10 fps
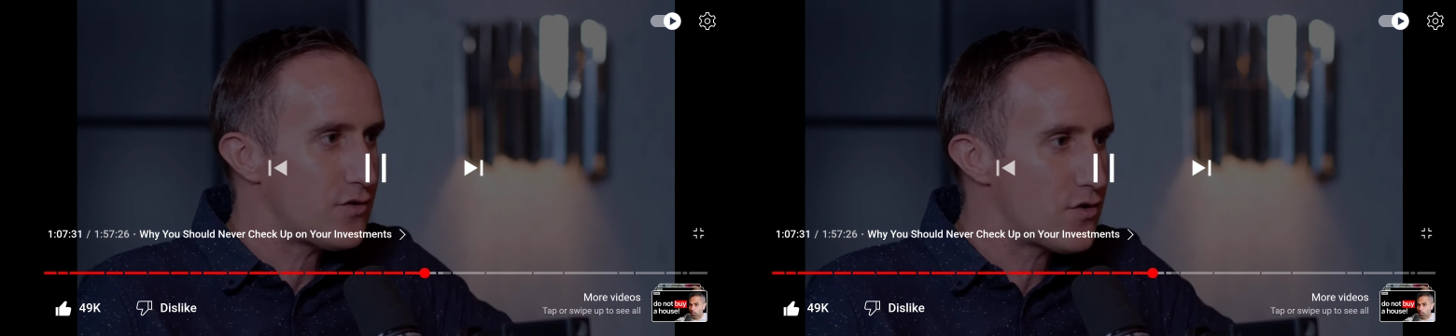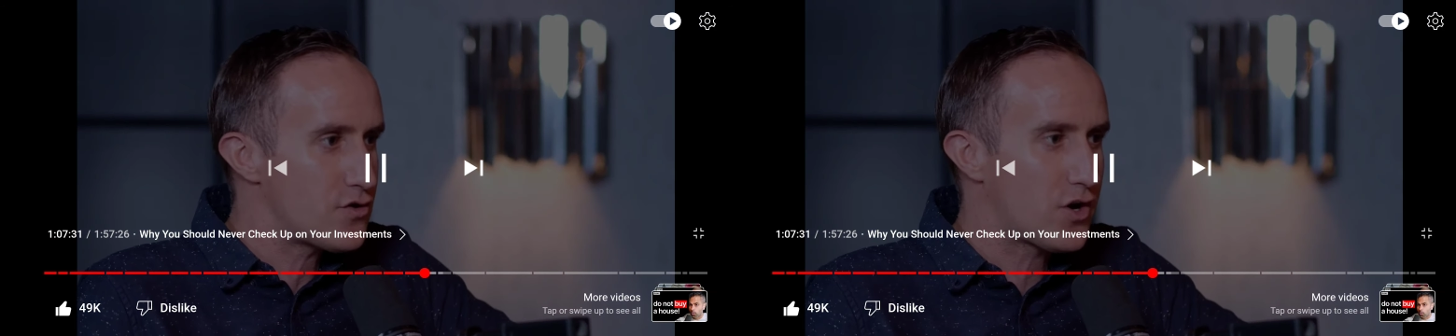
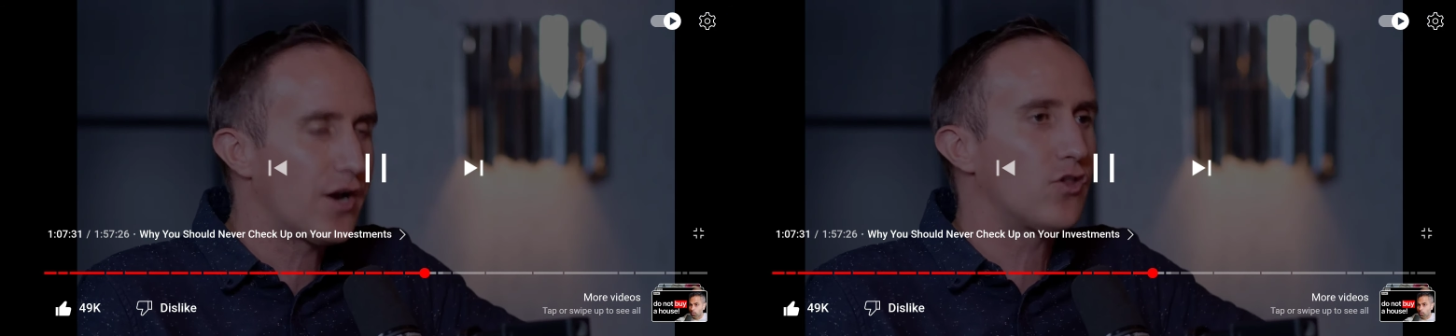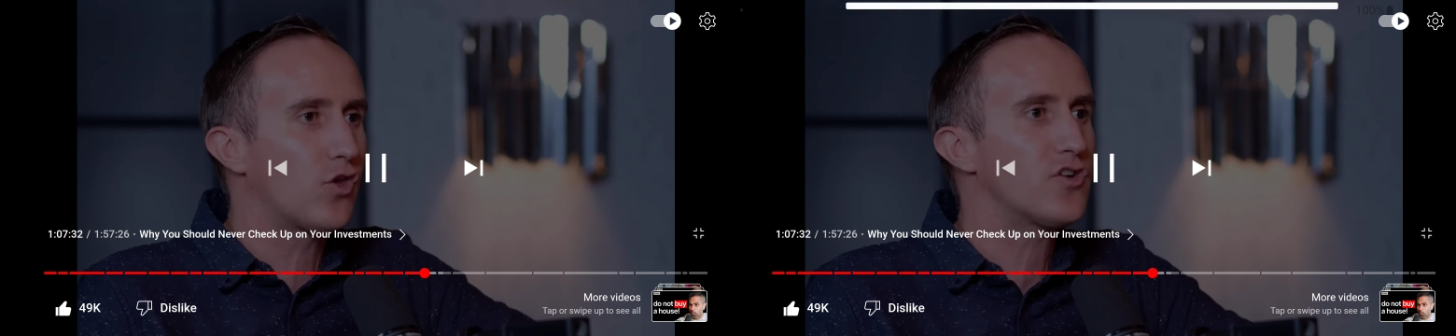you're
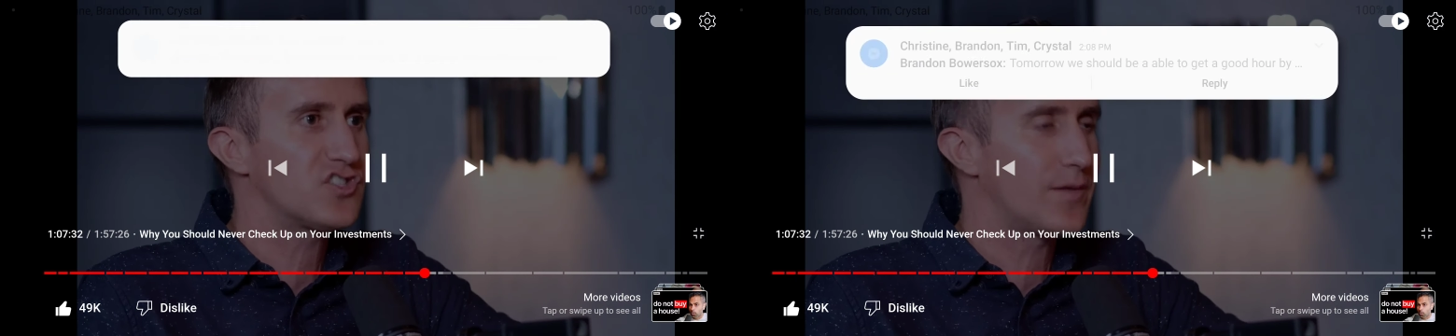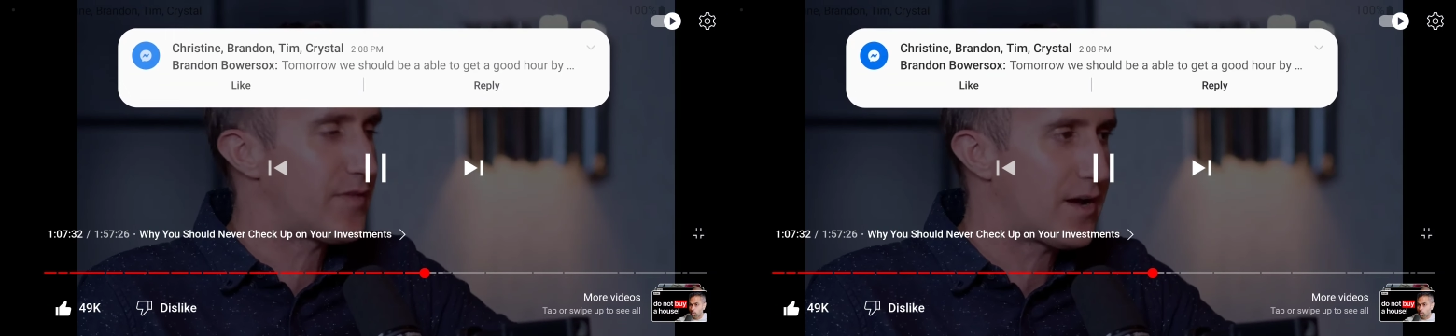going to
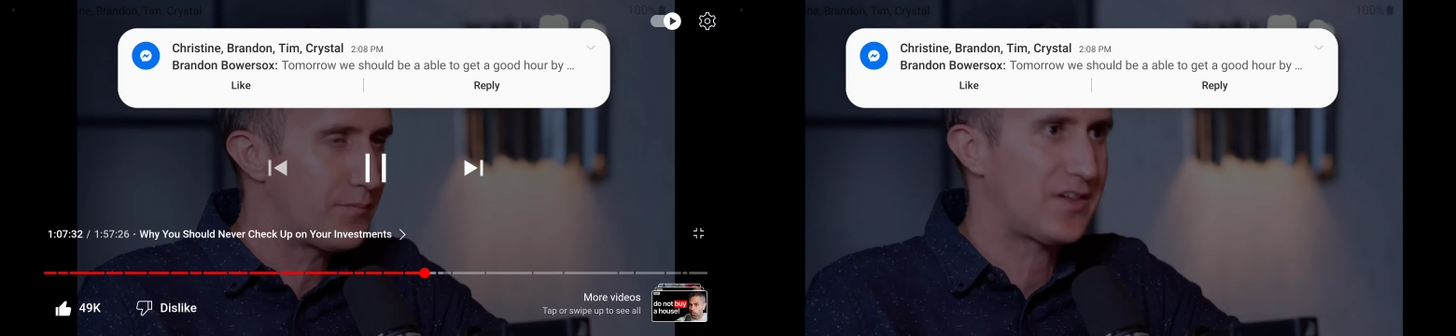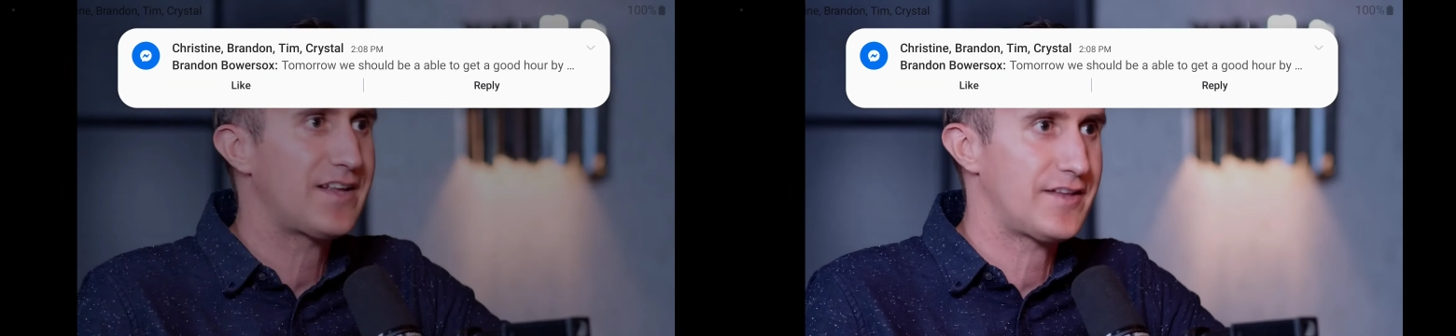learn something
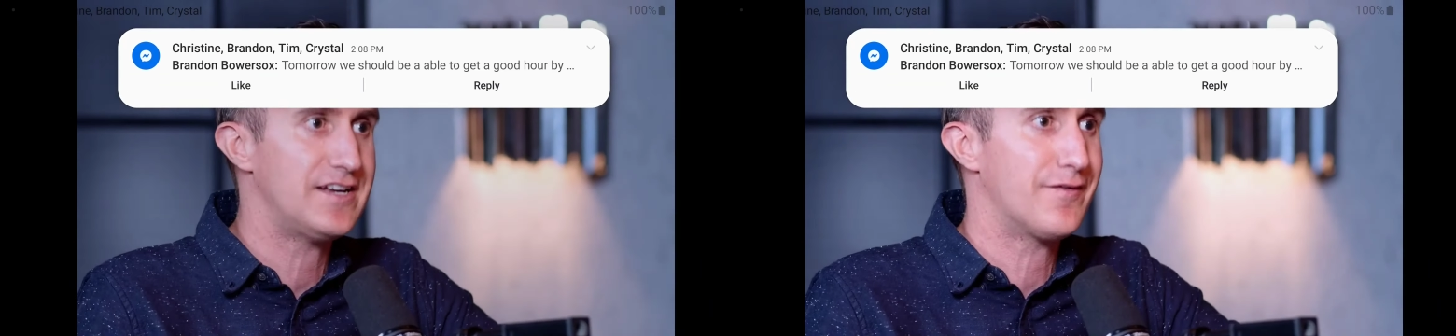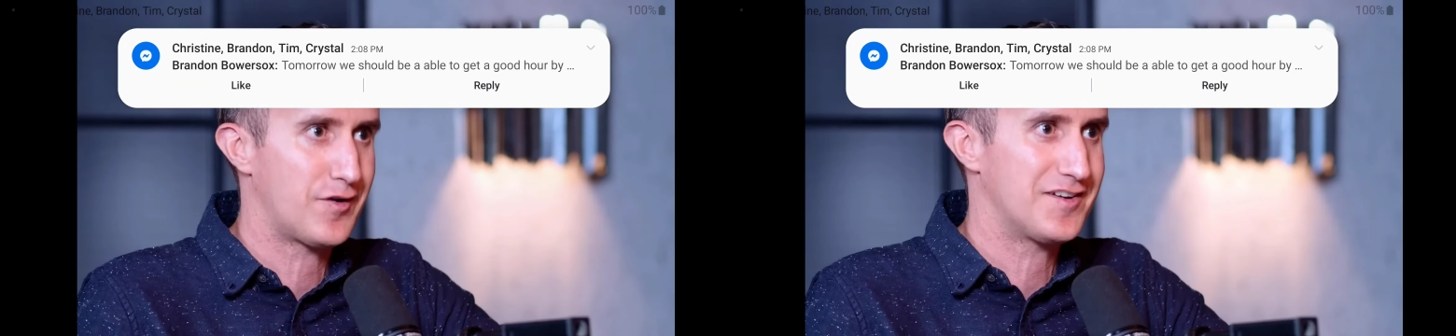
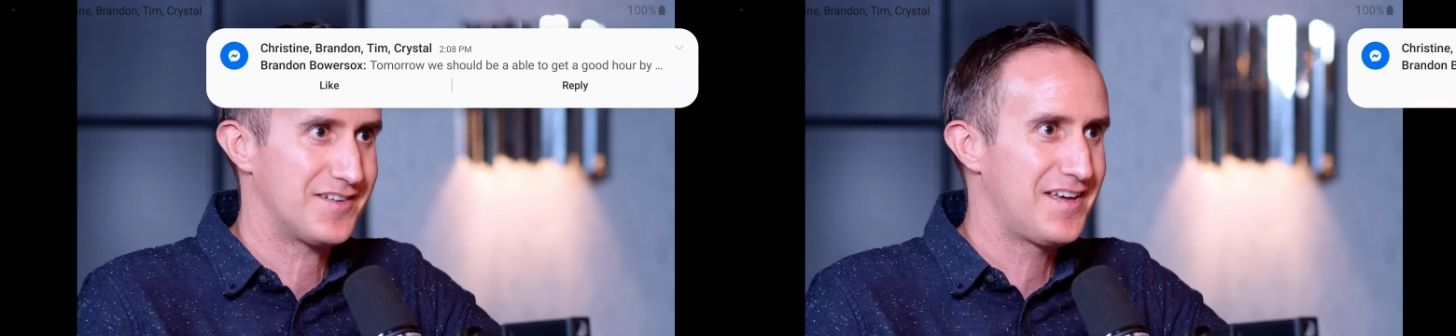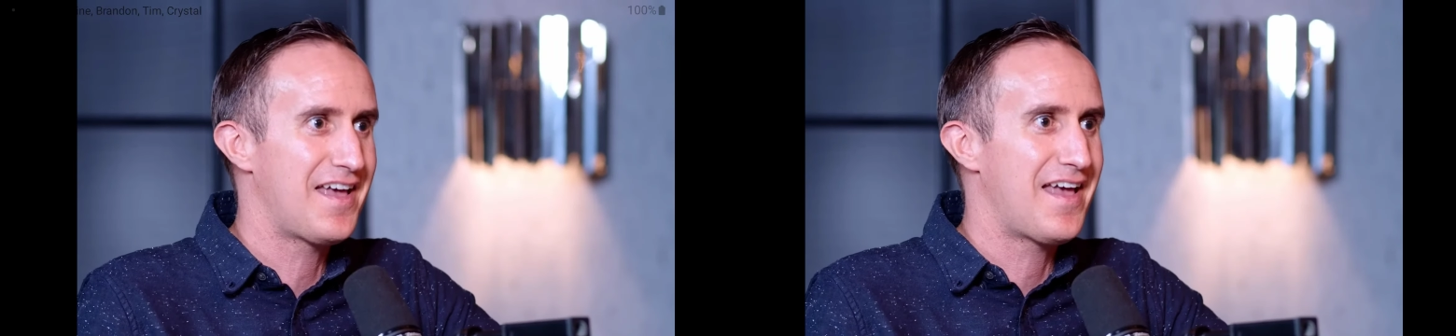completely different.